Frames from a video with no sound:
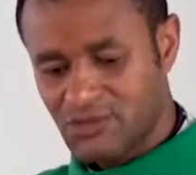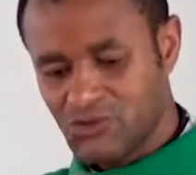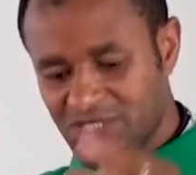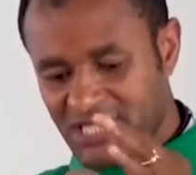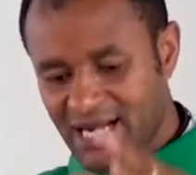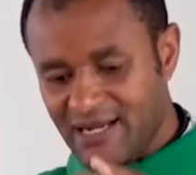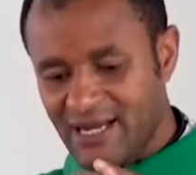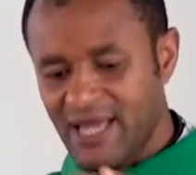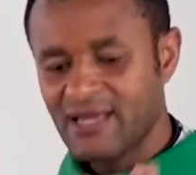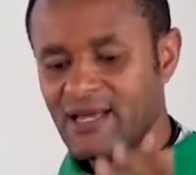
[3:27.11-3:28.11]
You shall
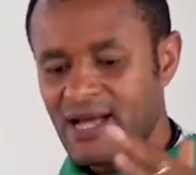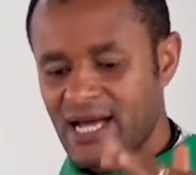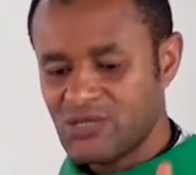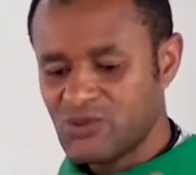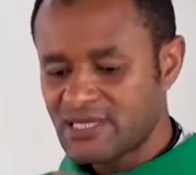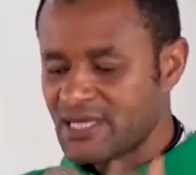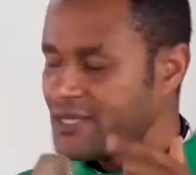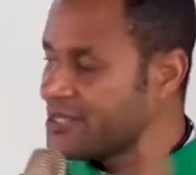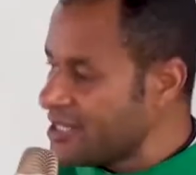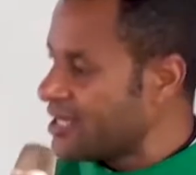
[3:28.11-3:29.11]
cry, and he will say,
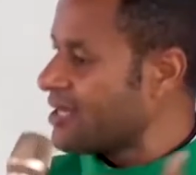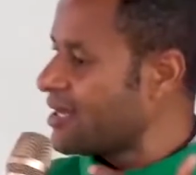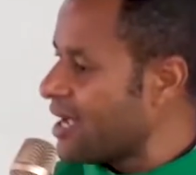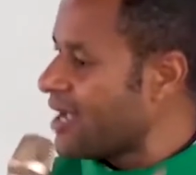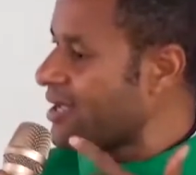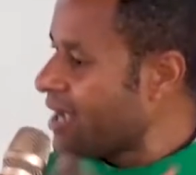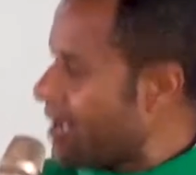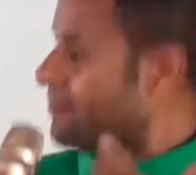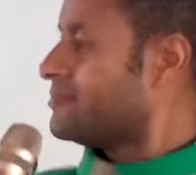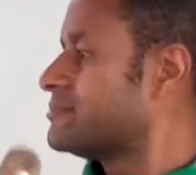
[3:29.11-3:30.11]
here I
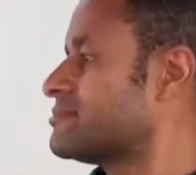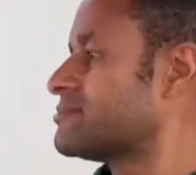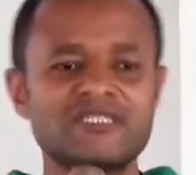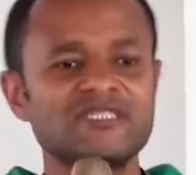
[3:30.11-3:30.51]
am. See,